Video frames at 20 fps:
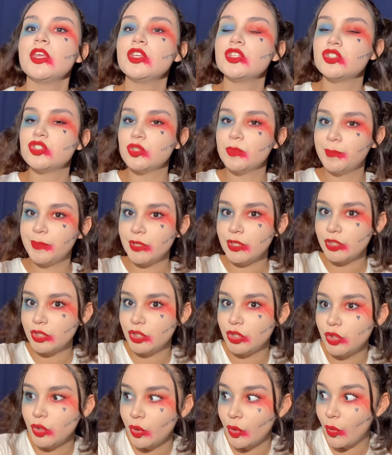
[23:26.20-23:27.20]
super
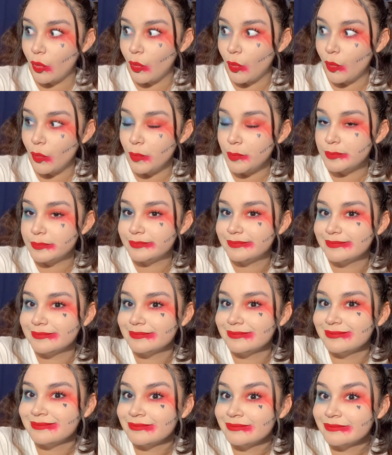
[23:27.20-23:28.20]
cute,
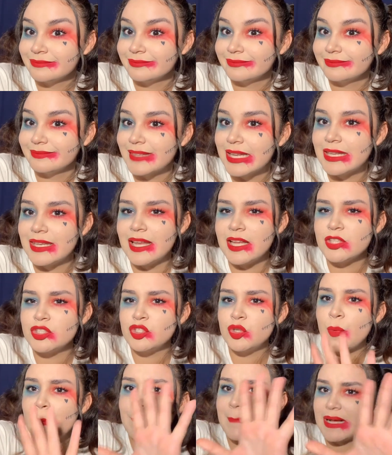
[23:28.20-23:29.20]
not
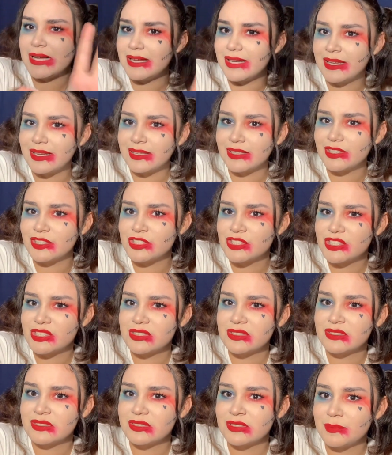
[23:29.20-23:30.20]
too much,
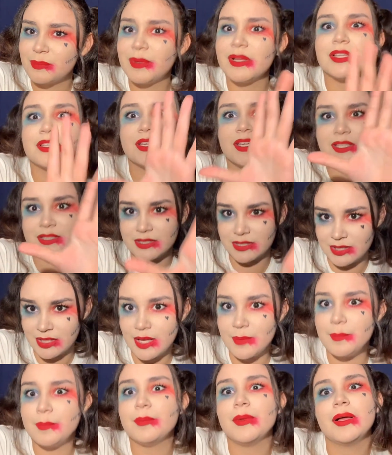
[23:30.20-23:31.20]
but it's
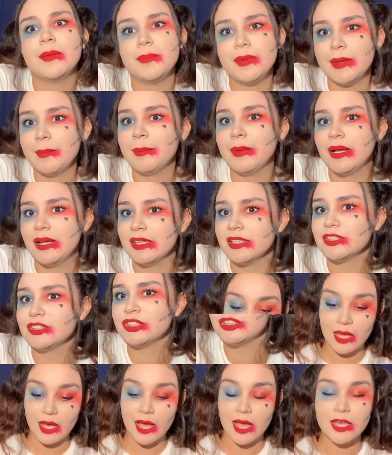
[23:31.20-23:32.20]
a bit much.
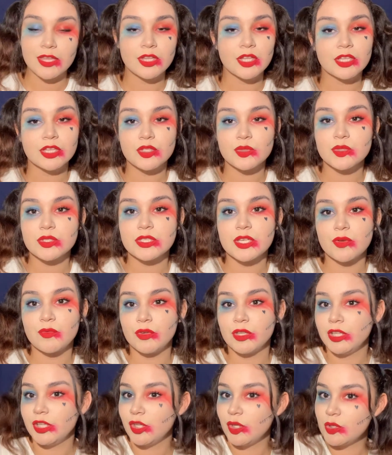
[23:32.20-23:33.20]
I thought this was like
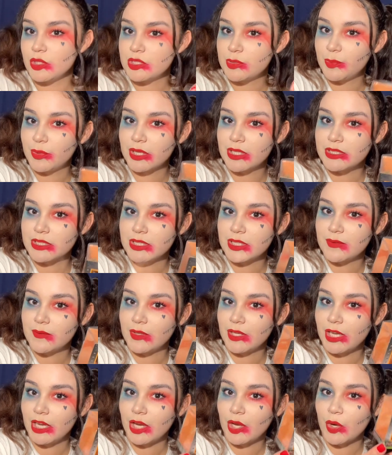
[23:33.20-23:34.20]
really cute to bring into the
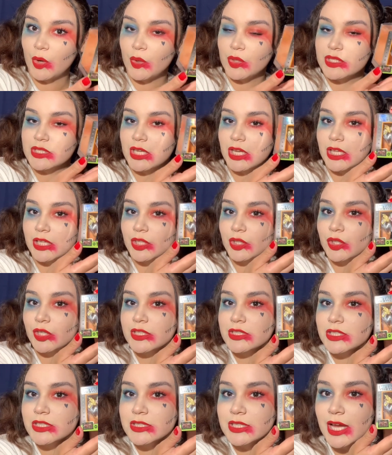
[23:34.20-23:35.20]
video. It's like a little,
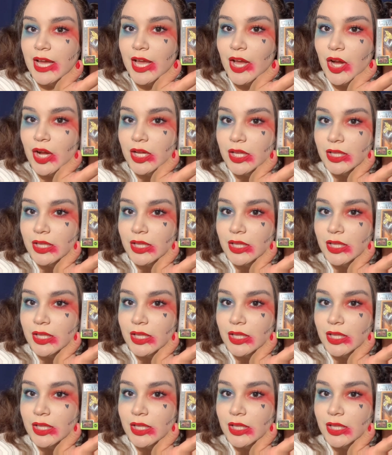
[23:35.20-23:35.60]
it's a die